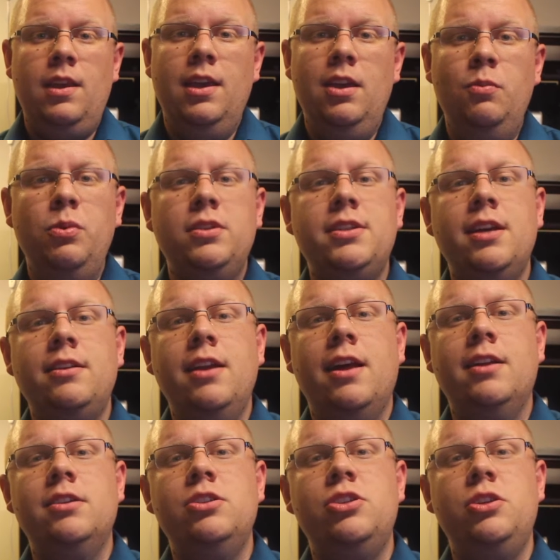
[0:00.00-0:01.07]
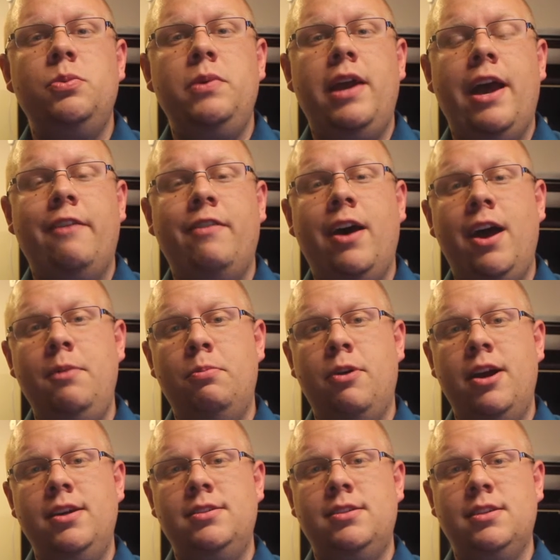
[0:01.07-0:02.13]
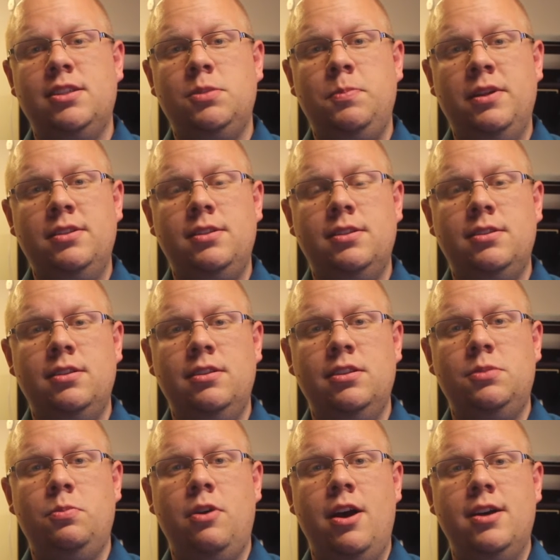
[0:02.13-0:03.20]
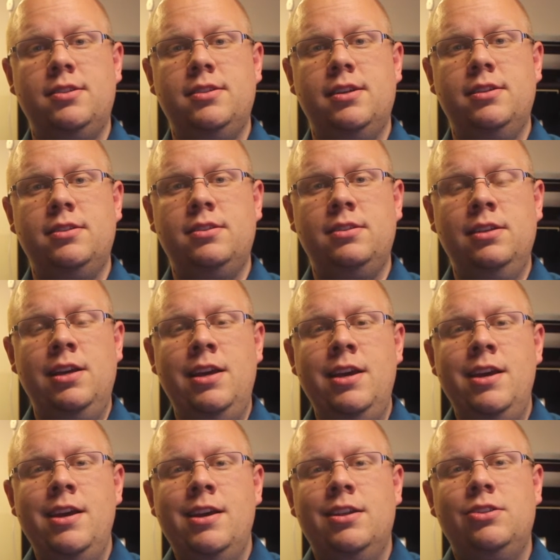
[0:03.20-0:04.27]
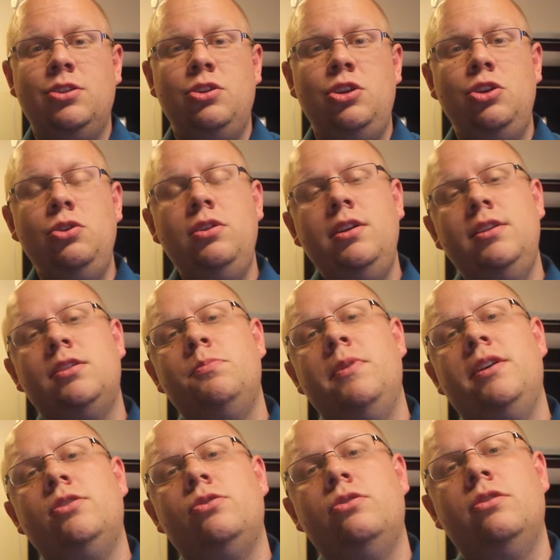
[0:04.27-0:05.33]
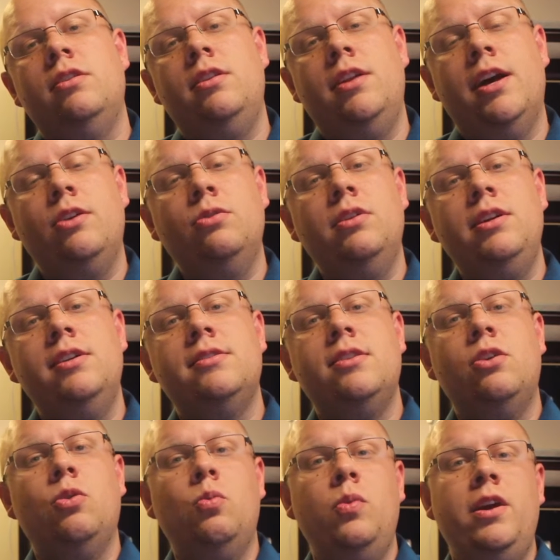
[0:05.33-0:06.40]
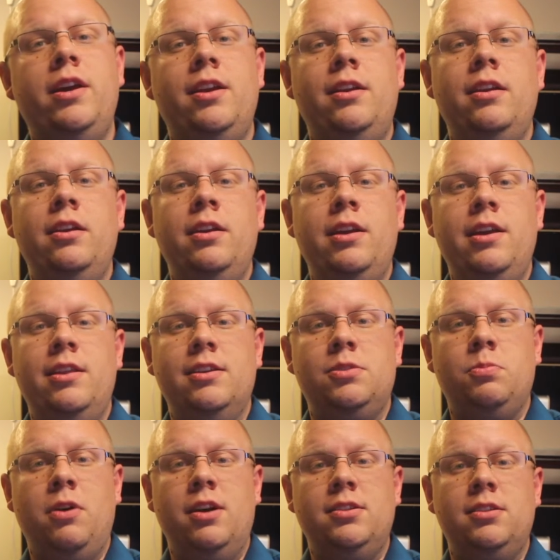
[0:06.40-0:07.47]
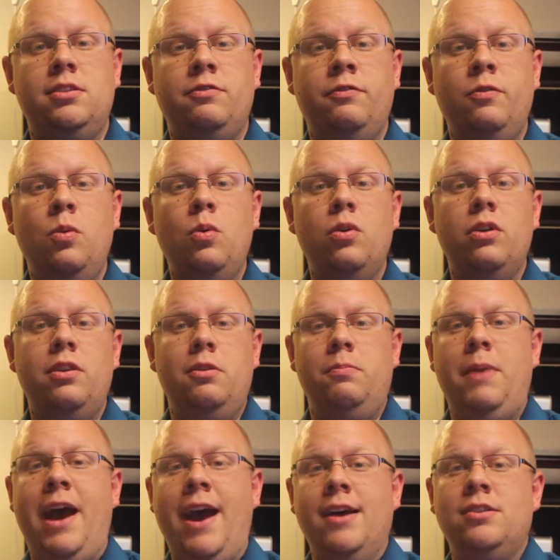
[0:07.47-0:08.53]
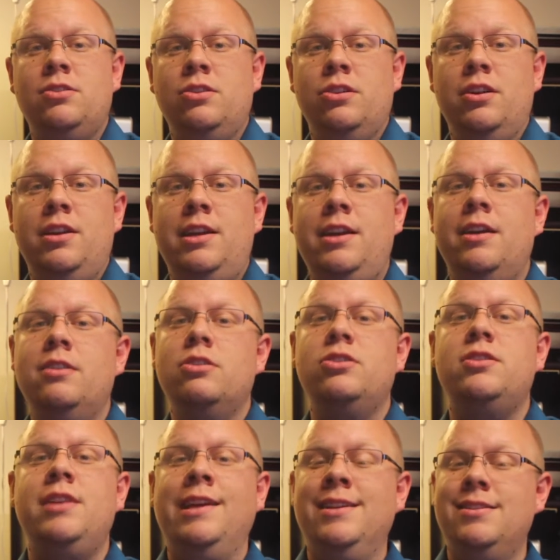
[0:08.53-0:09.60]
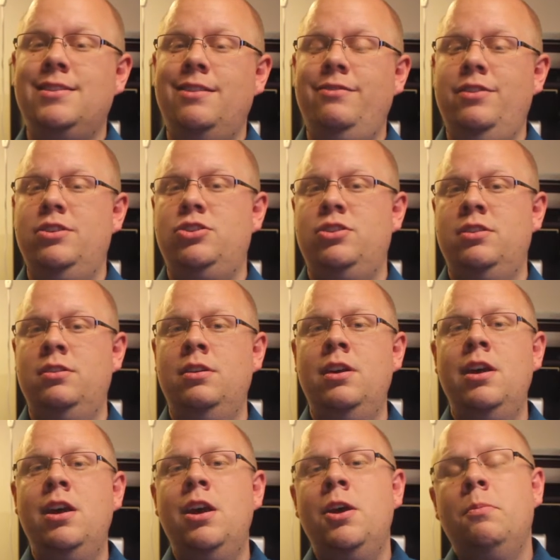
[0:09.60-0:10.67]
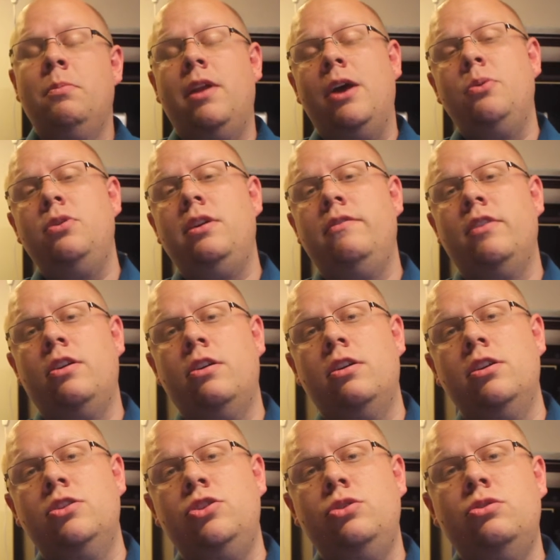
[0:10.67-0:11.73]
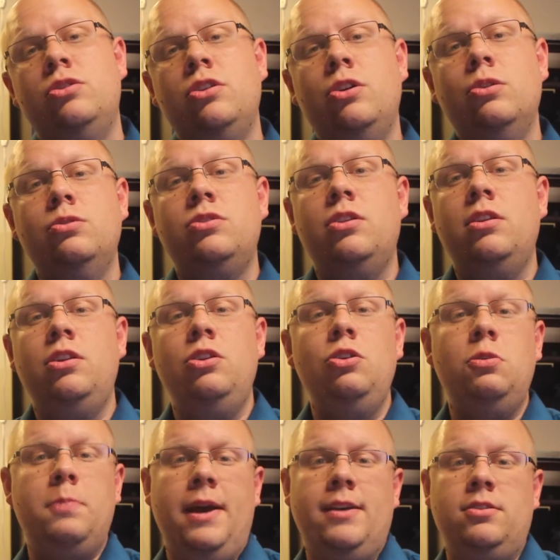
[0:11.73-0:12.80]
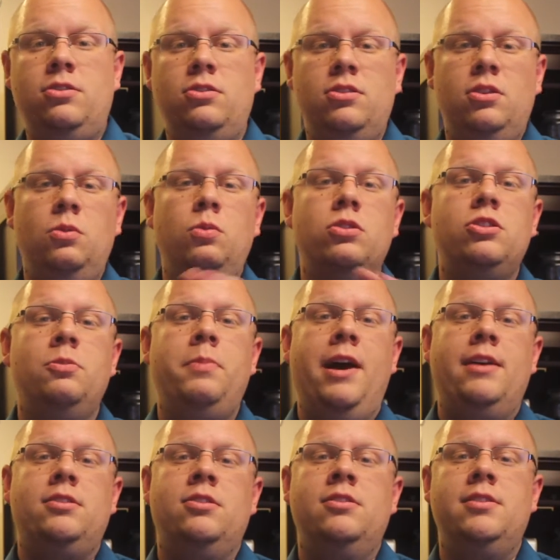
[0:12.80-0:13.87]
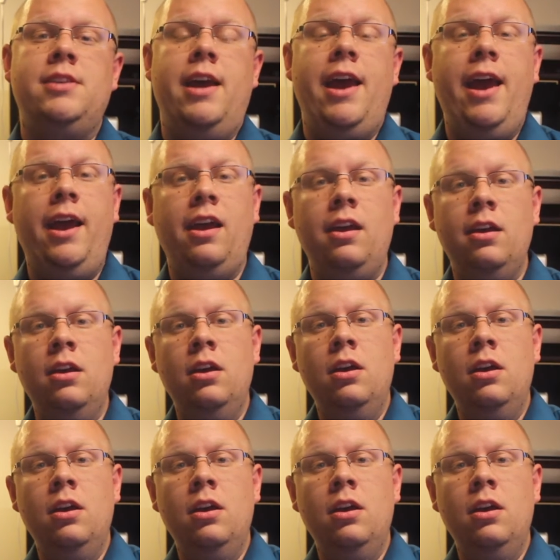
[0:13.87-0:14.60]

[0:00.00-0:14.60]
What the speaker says: And with technology, we have high-priced expenses in this process. And so you need to make sure that not only is there a win in this process for the pastor and he understands the vision, but I would even encourage you to go to the youth pastor, to the worship pastor, and say, hey,